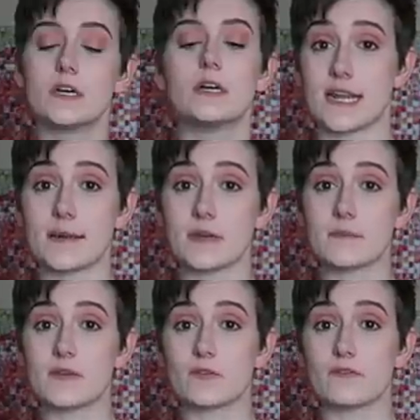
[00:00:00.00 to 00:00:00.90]
Today I'm gonna
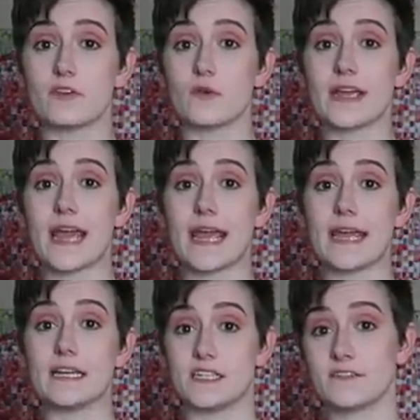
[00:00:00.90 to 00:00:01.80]
be reviewing
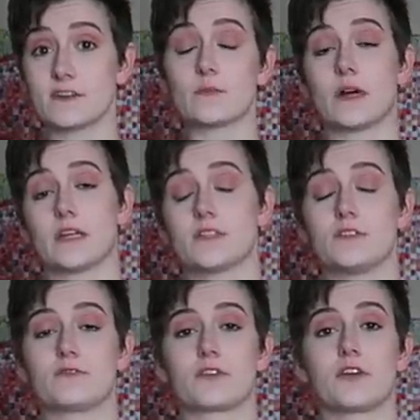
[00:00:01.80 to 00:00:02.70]
a different
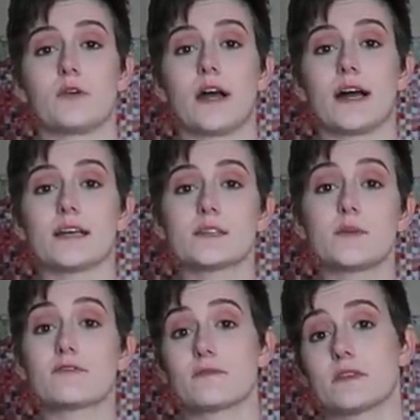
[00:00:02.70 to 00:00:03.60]
bodysuit for you guys,
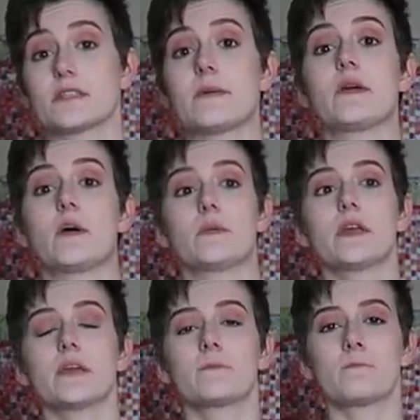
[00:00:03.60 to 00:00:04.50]
but from the same
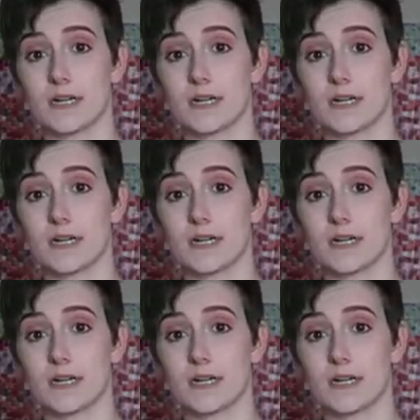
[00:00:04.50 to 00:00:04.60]
company.